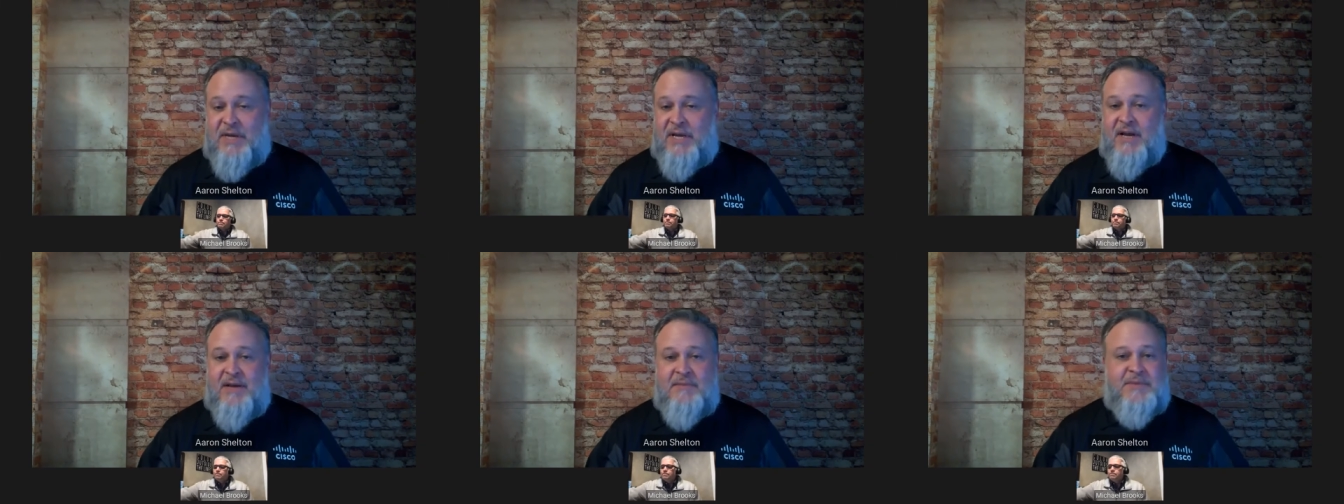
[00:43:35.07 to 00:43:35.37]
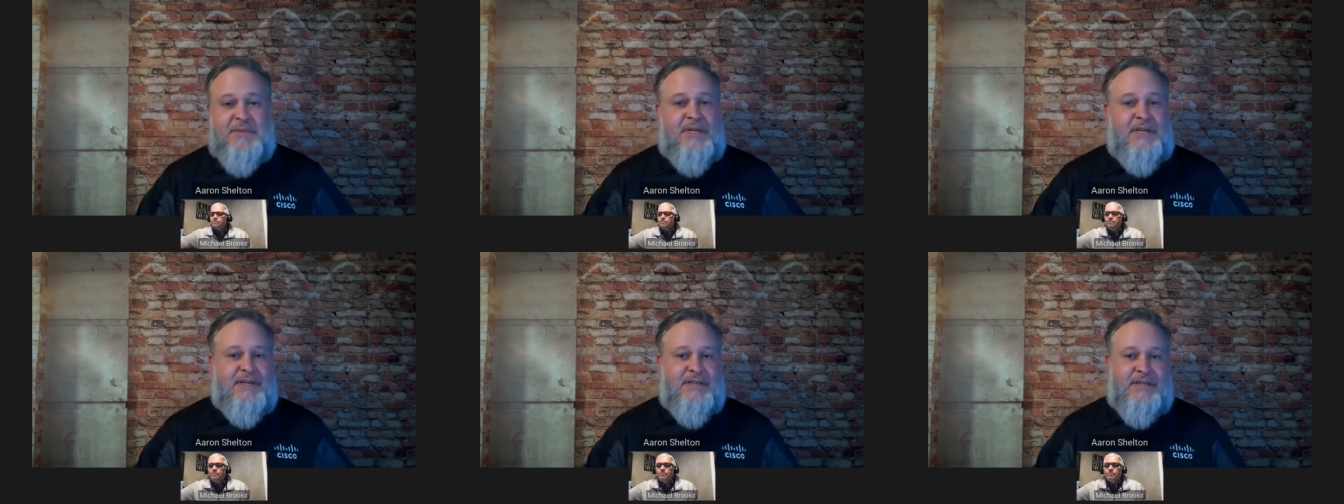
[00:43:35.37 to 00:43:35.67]
It
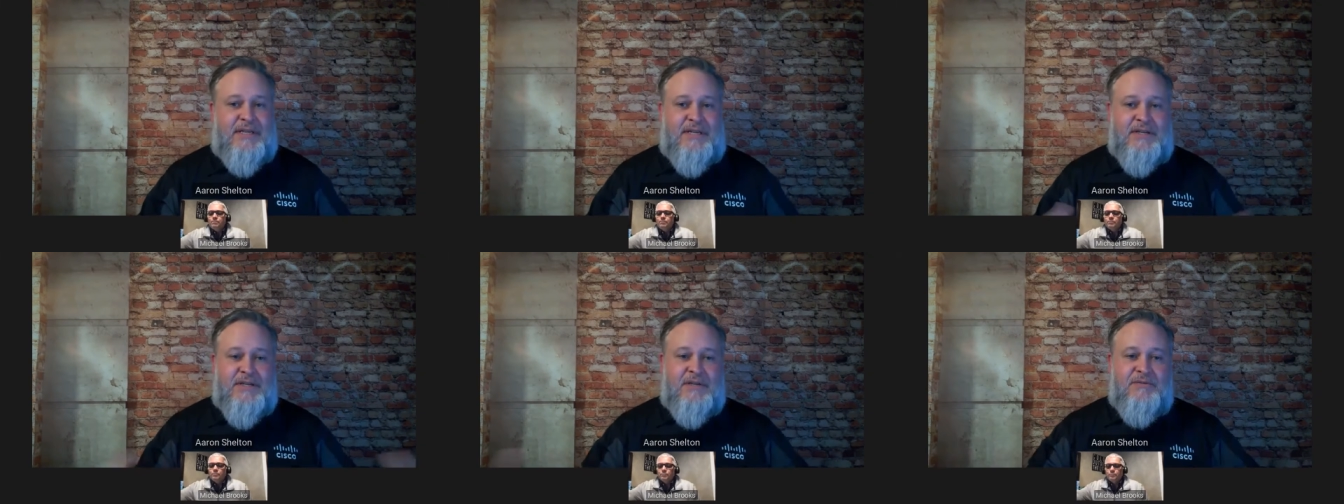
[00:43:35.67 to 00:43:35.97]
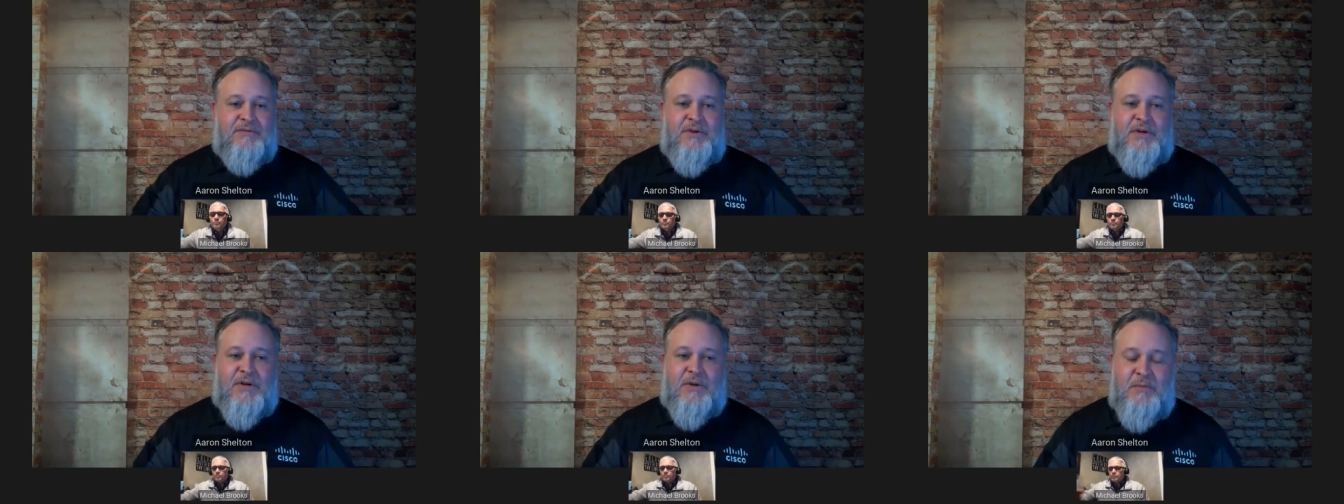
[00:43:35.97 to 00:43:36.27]
becomes an
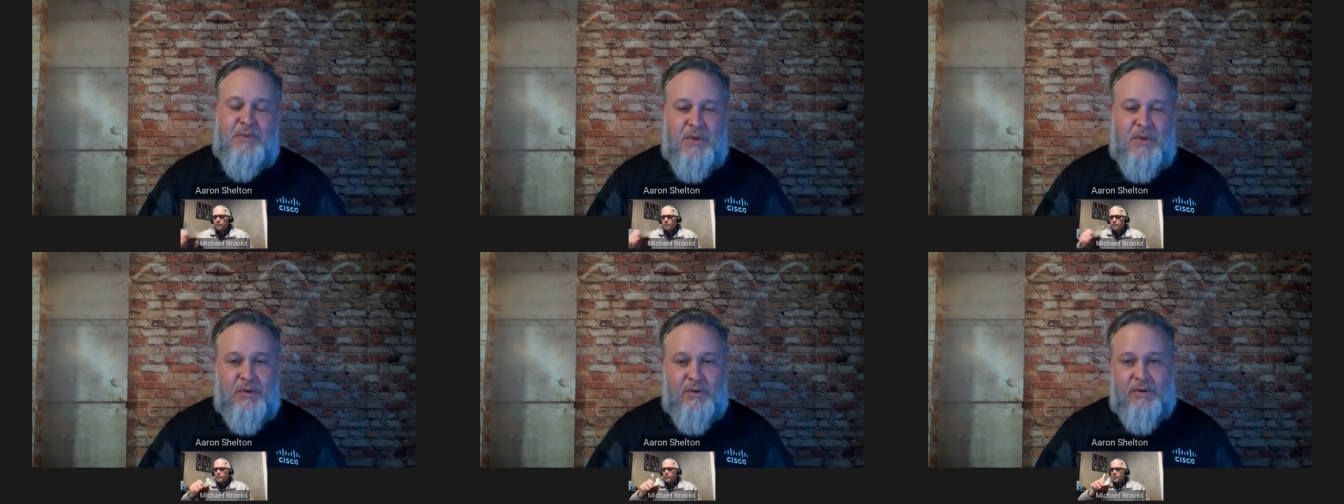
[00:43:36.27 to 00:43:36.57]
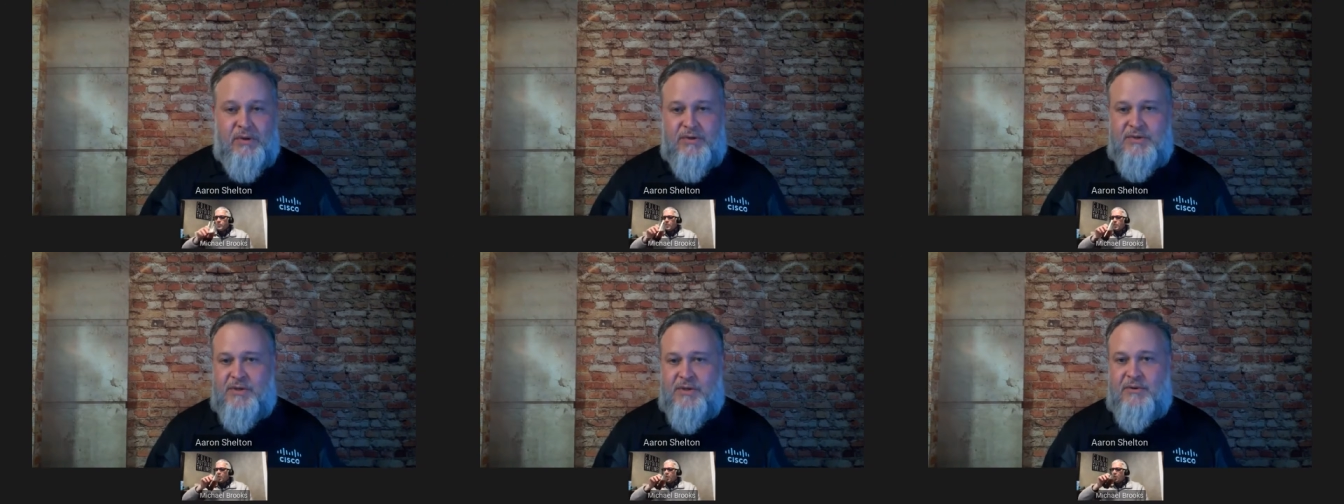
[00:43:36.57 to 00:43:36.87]
extension of your
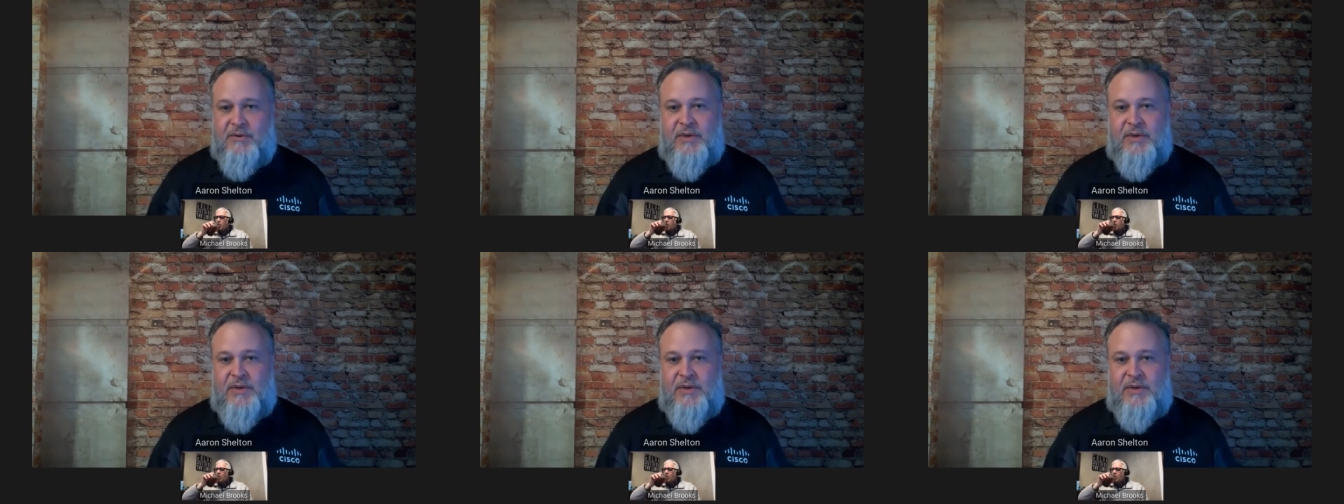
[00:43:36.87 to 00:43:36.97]
computer.